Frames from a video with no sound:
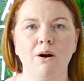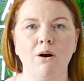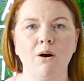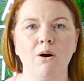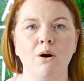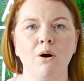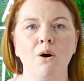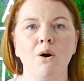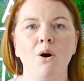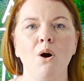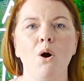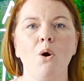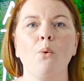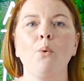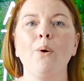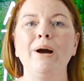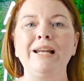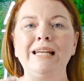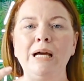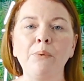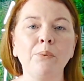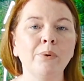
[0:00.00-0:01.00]
or
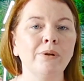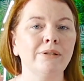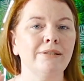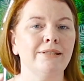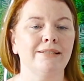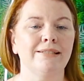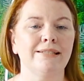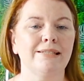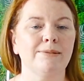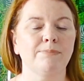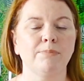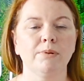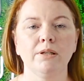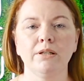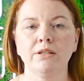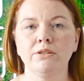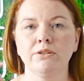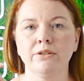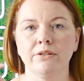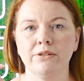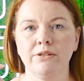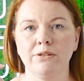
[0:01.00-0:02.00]
when I wanted to
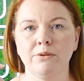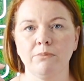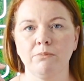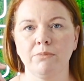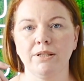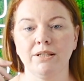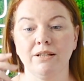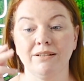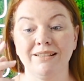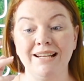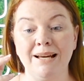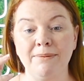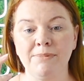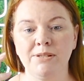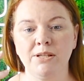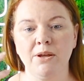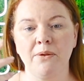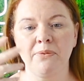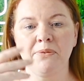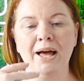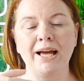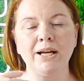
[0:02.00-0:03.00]
splurge on something on
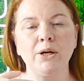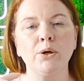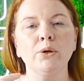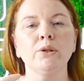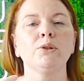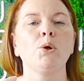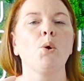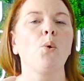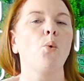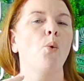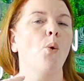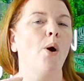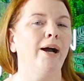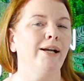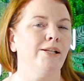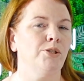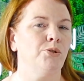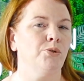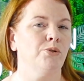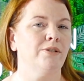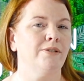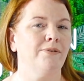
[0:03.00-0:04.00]
Amazon that I couldn't quite
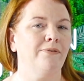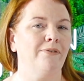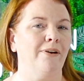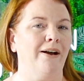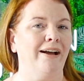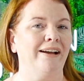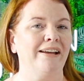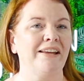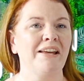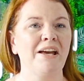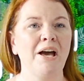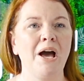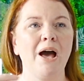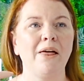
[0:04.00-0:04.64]
justify